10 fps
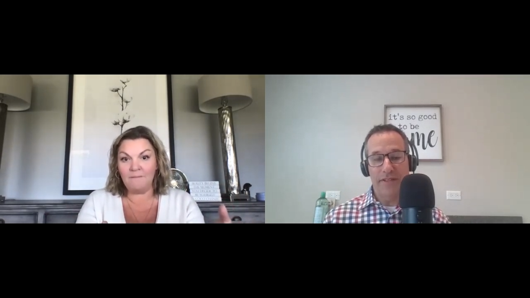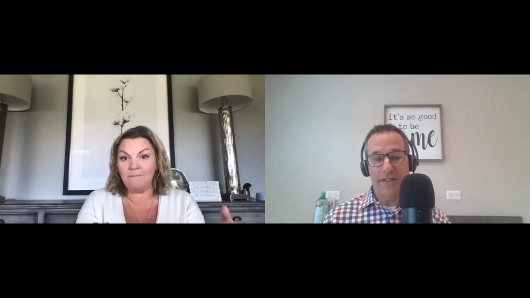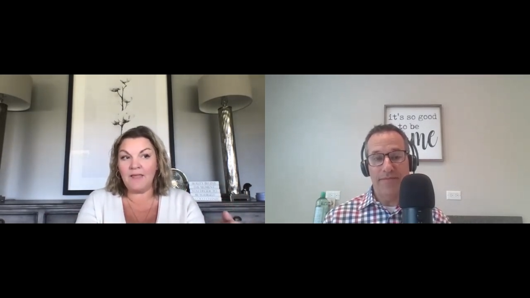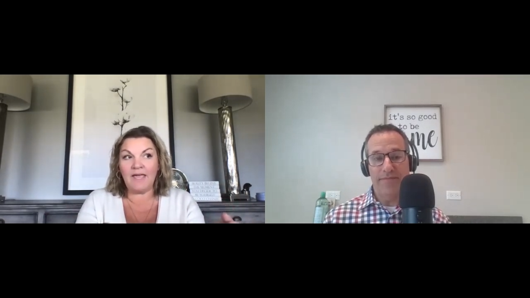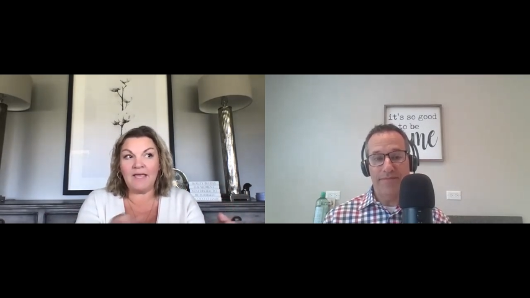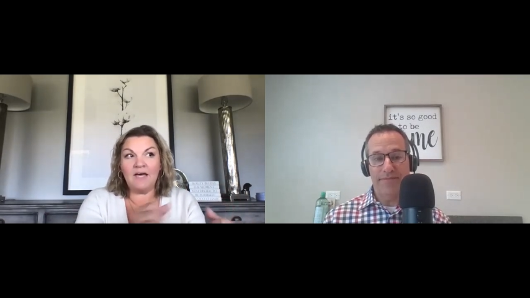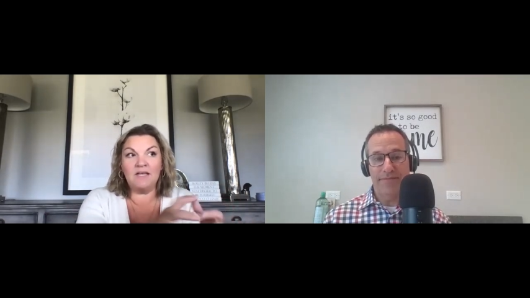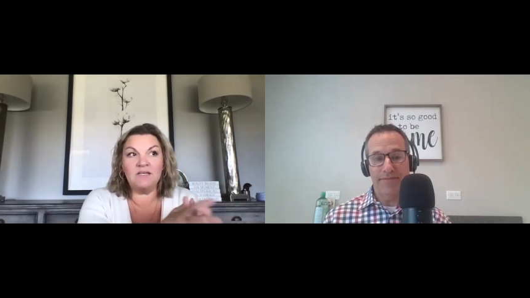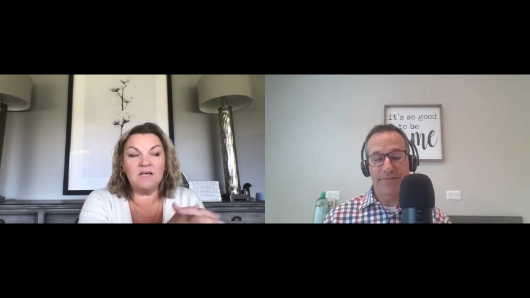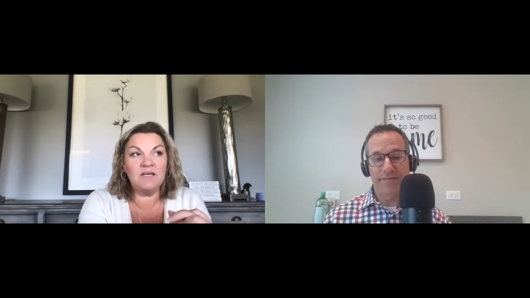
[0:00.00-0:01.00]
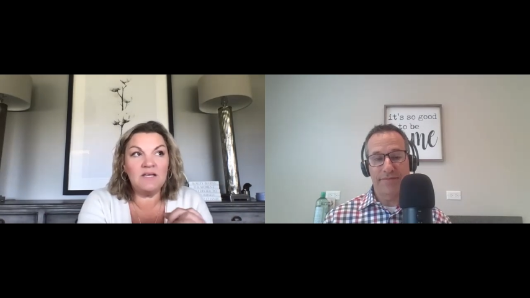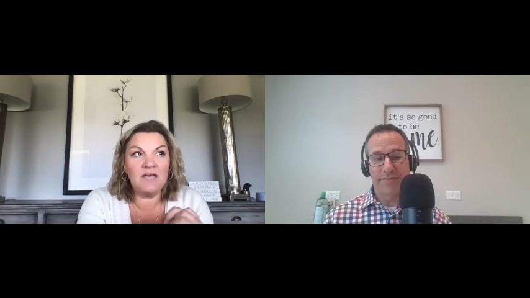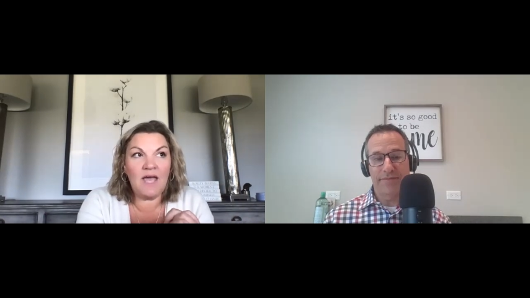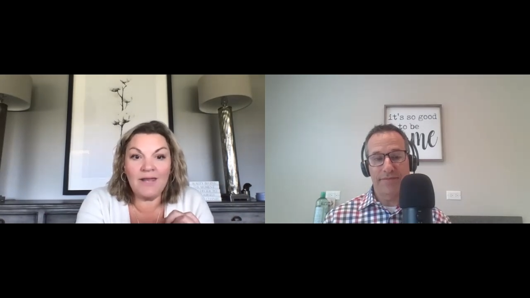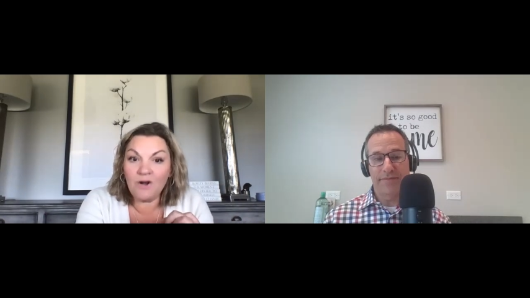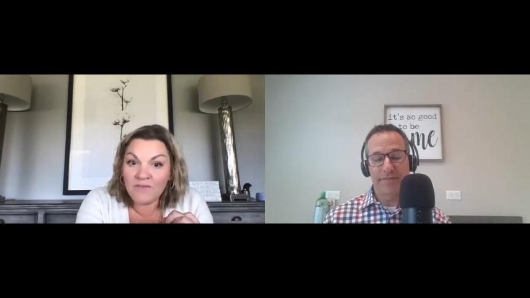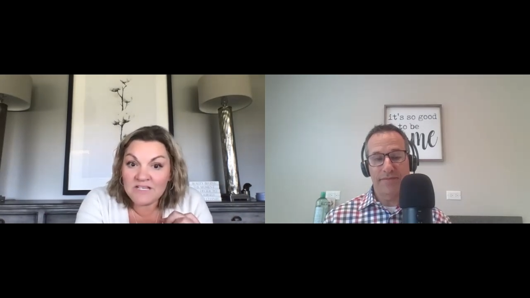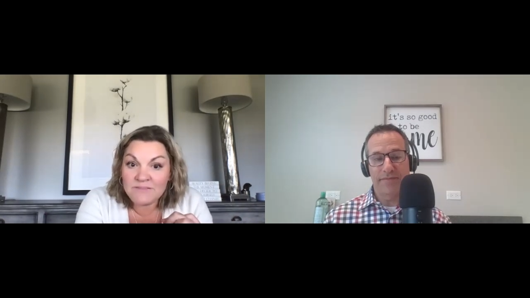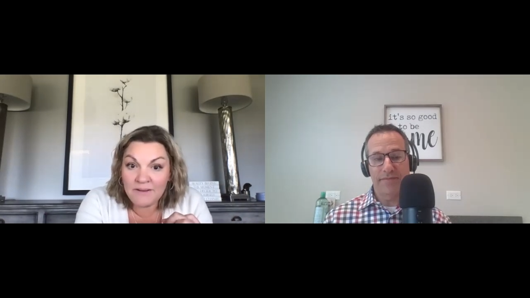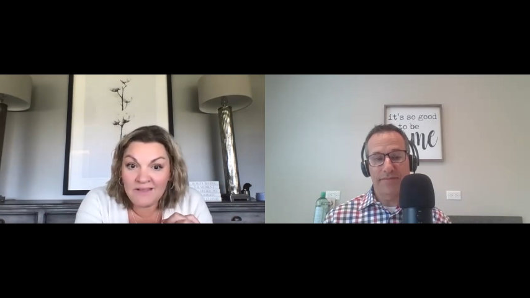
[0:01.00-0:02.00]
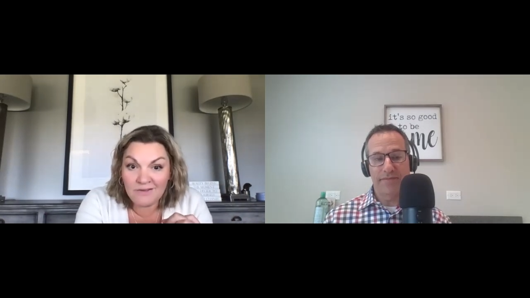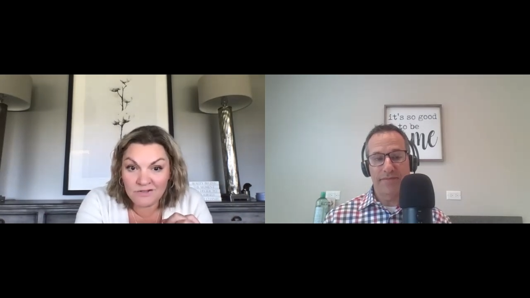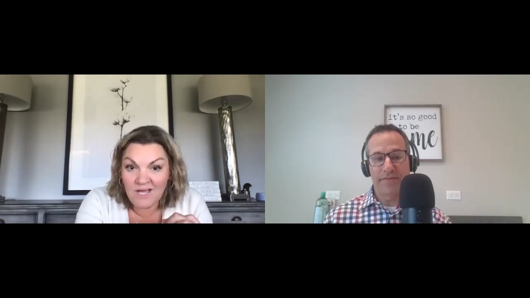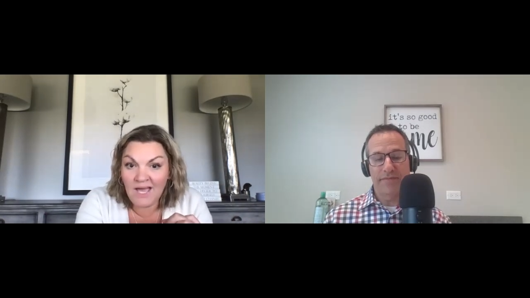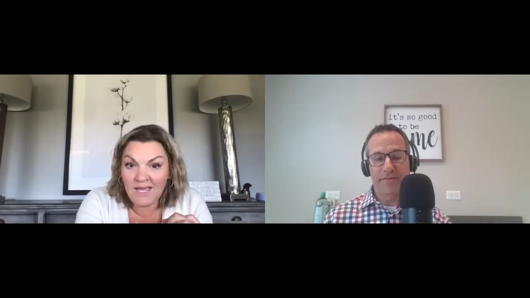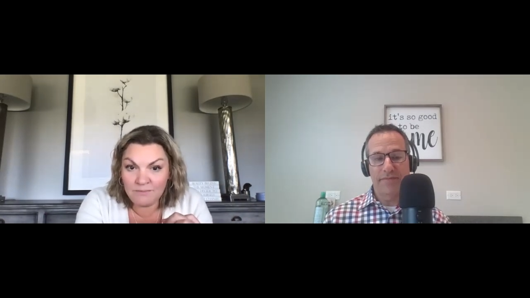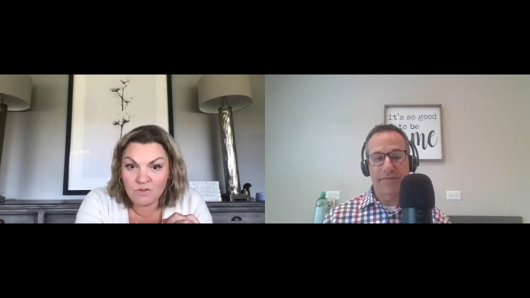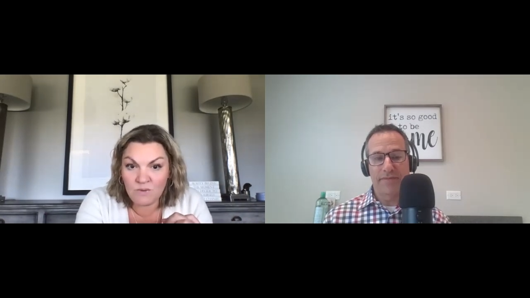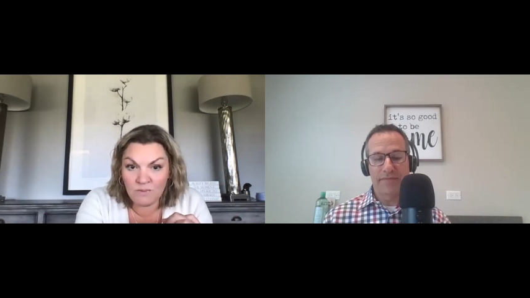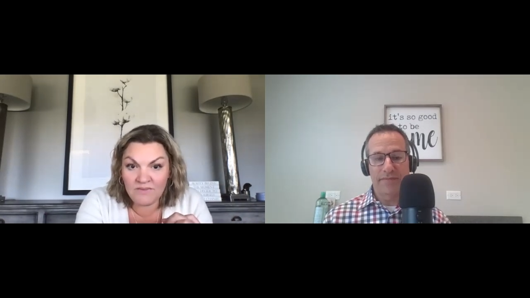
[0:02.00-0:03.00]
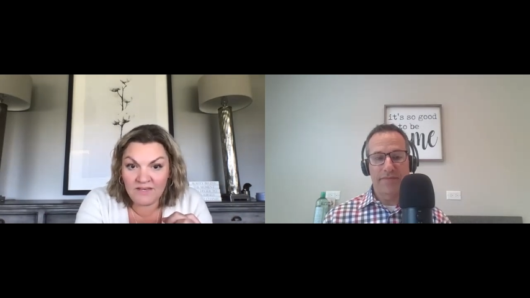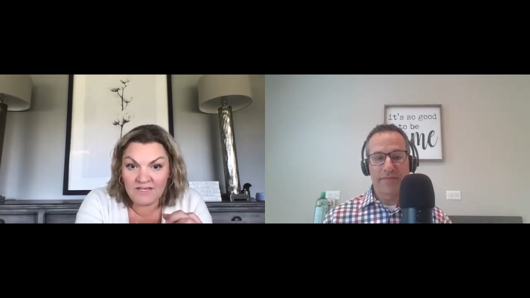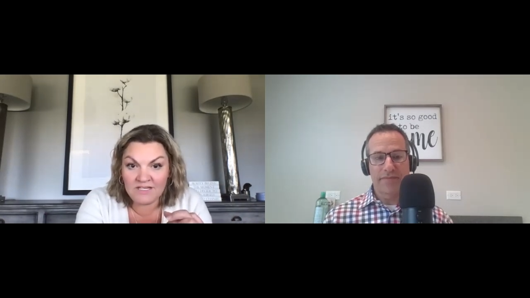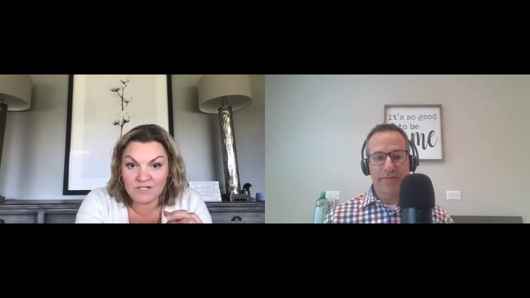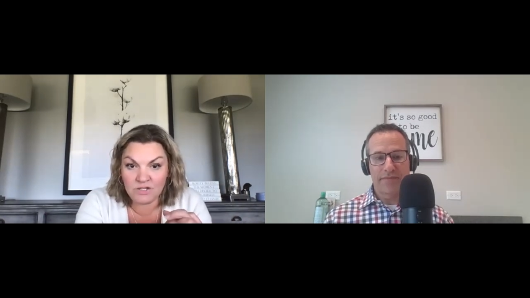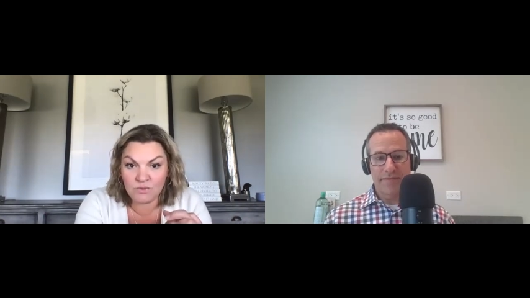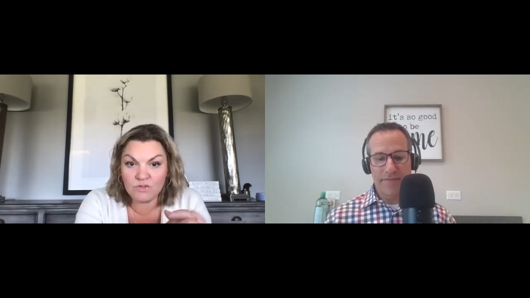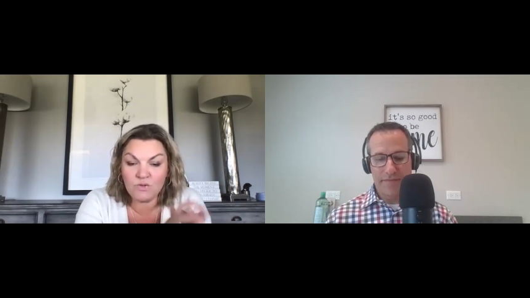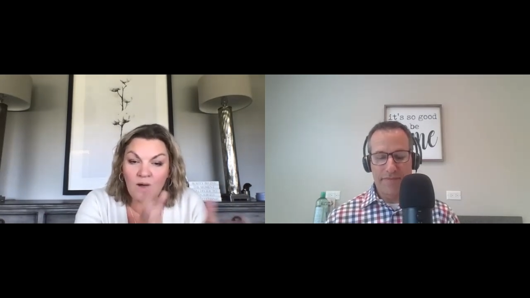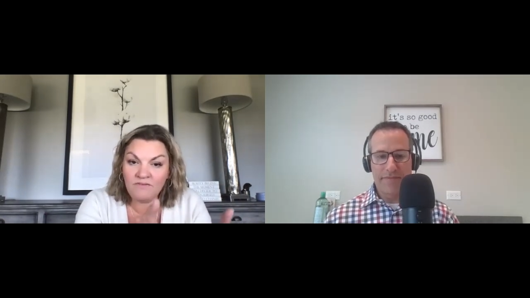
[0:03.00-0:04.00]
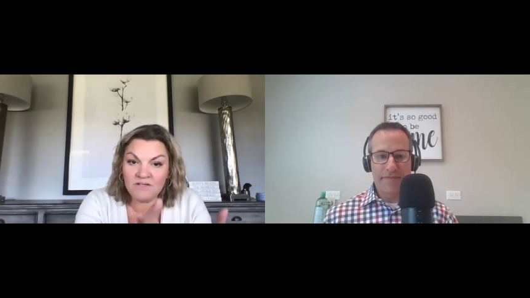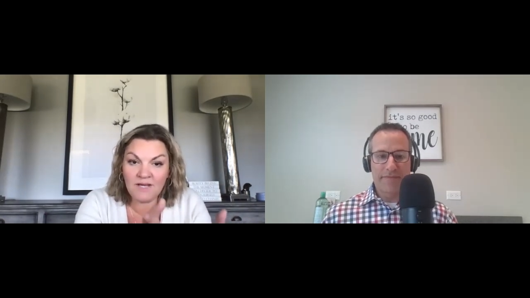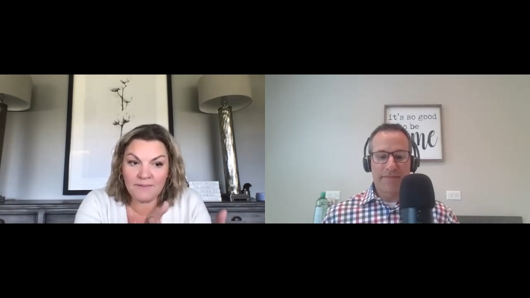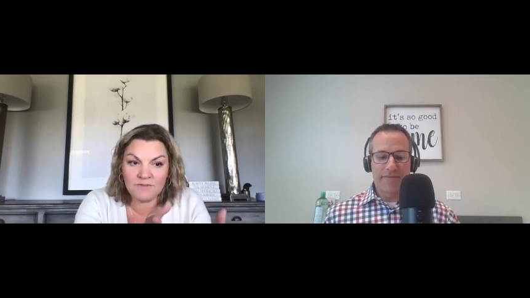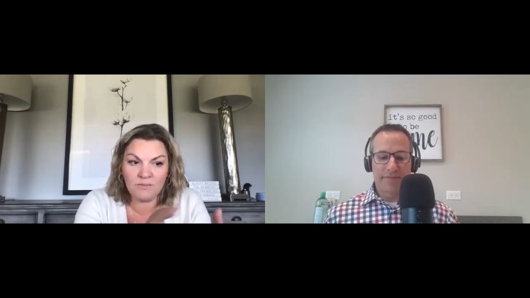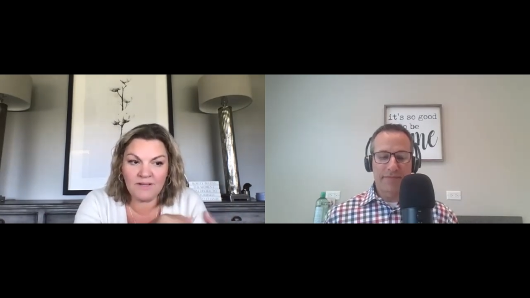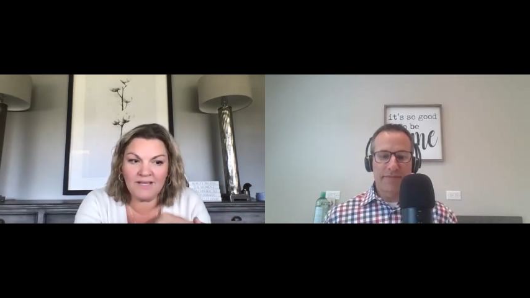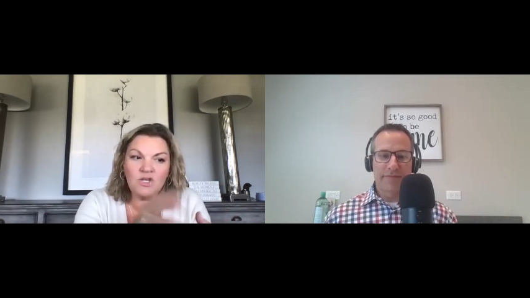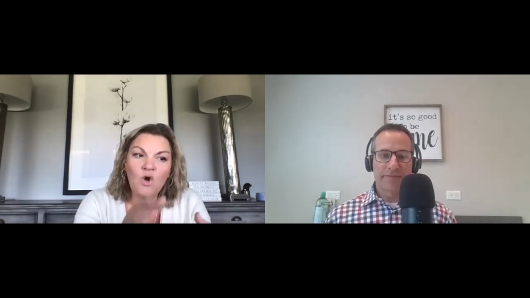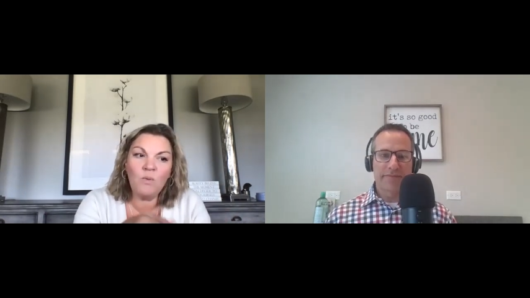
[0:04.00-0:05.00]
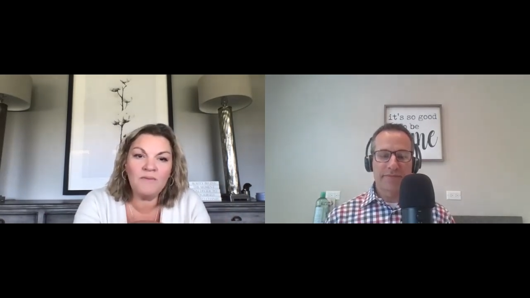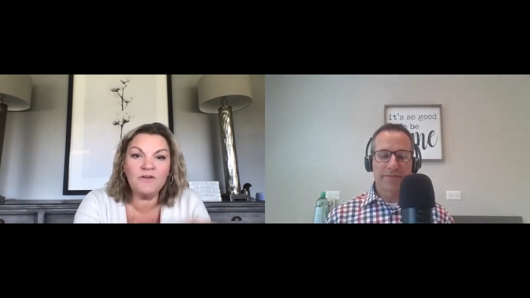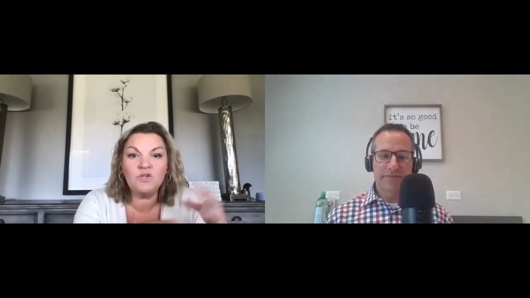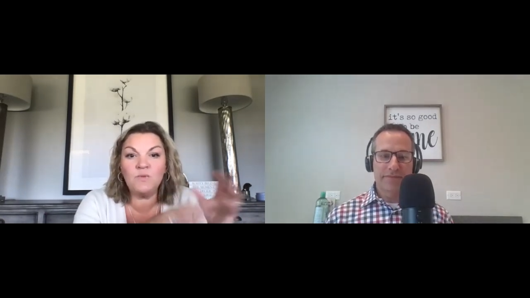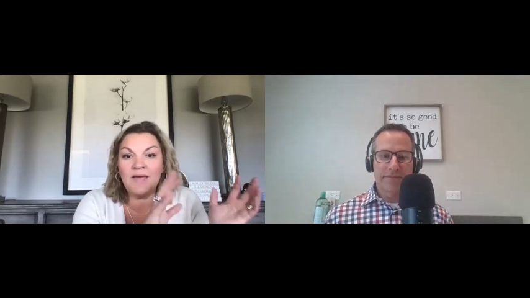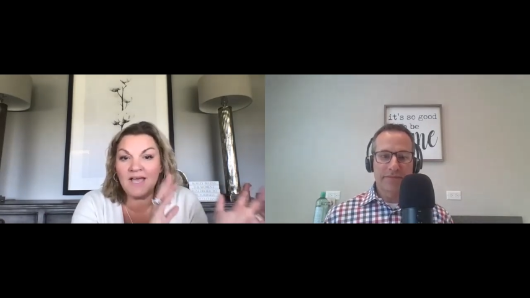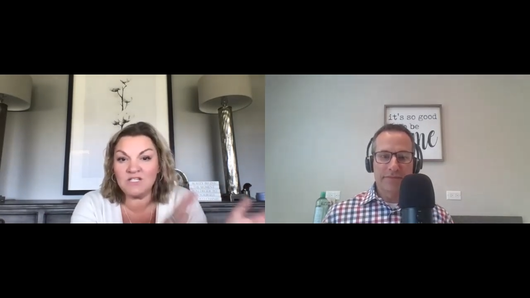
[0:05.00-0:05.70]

Speaker 1: Yep. And and are they spending their time doing what they need to do? So oftentimes they'll be like, no, but they're doing